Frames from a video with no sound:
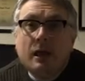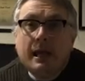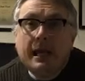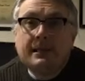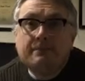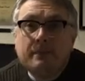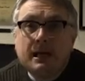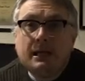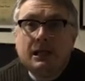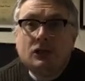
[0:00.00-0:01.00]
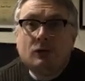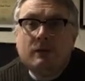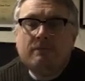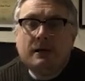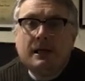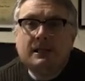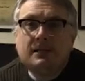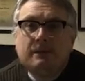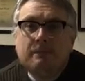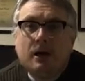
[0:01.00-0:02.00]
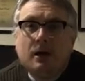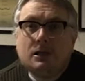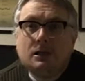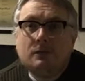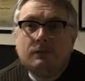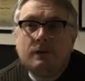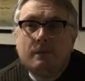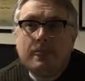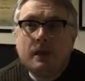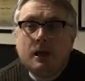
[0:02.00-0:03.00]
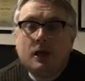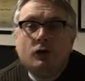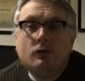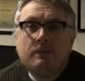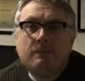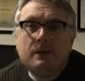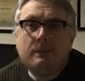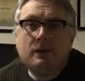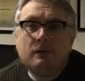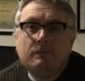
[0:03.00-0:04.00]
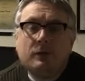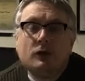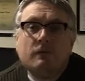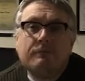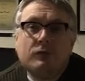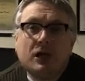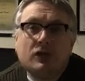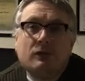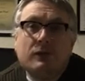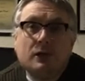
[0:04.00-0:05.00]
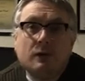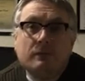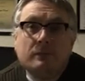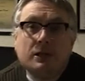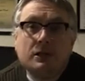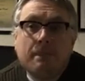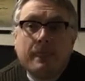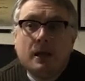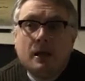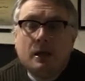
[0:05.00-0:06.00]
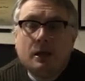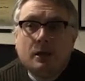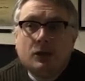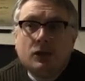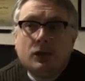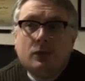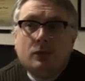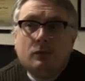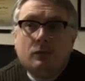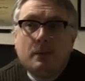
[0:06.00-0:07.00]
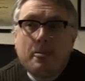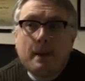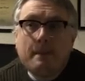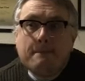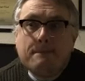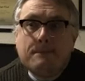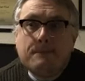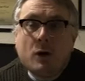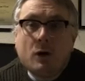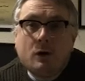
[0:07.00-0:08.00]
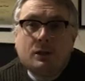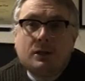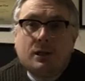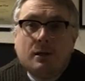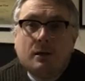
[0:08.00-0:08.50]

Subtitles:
We've managed to be part of a group of people who've put enough pressure on the government to put